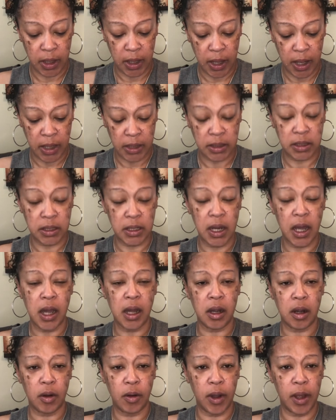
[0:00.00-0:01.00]
has
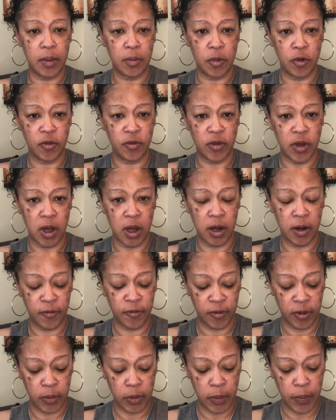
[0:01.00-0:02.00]
not quite moved on
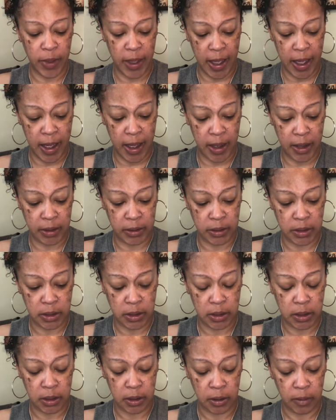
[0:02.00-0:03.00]
from the past
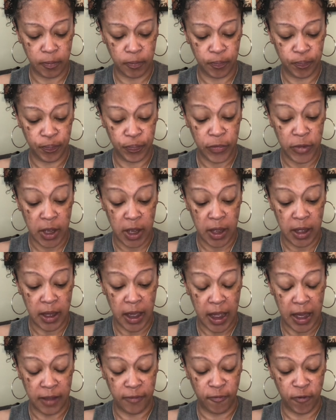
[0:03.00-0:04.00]

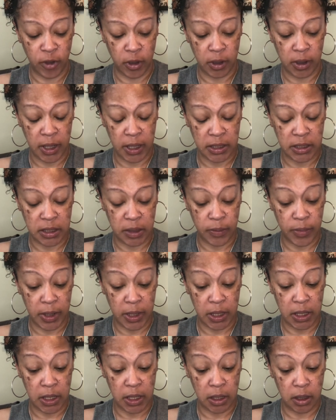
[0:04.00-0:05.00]
I feel like
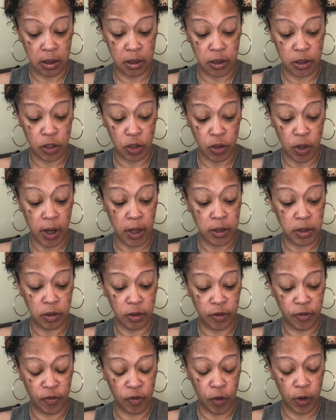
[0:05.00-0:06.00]
somebody here is trying to
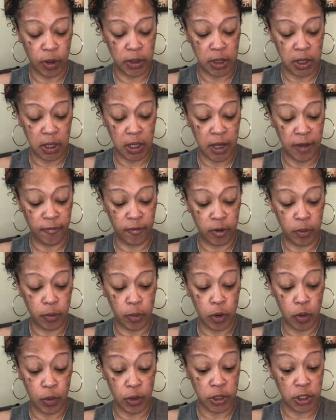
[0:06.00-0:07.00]
avoid the
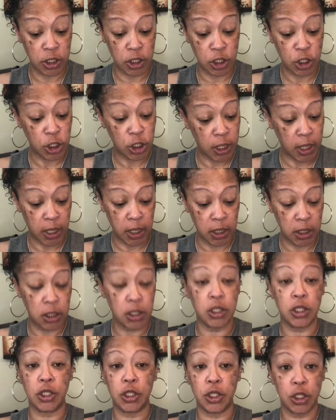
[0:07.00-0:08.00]
inevitable, which is
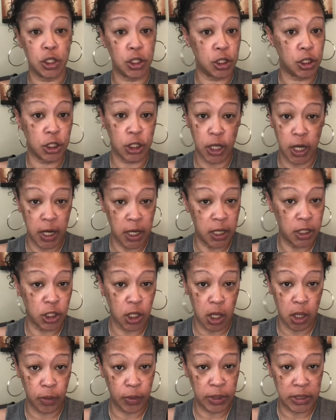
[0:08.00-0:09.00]
change. Change
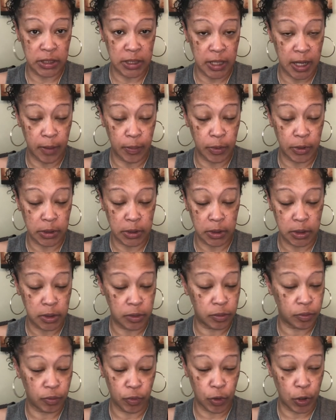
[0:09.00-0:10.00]
always happens,
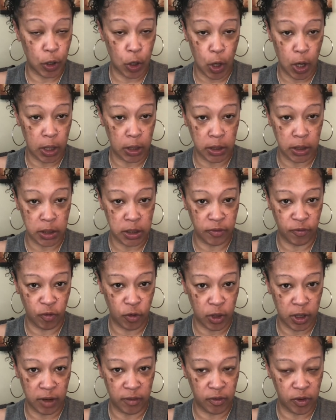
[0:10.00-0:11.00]
regardless of
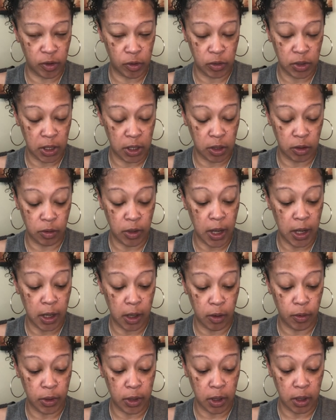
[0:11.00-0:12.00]
whatever you think you got
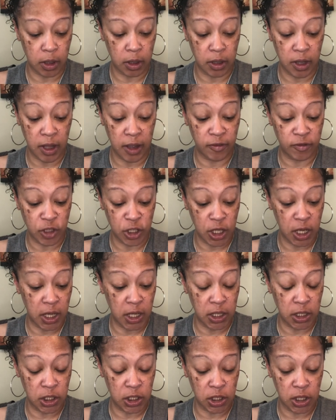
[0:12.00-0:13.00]
going on in your life.
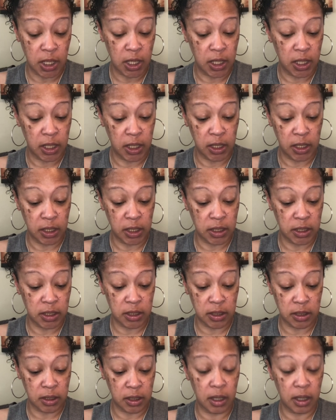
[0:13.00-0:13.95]
Change is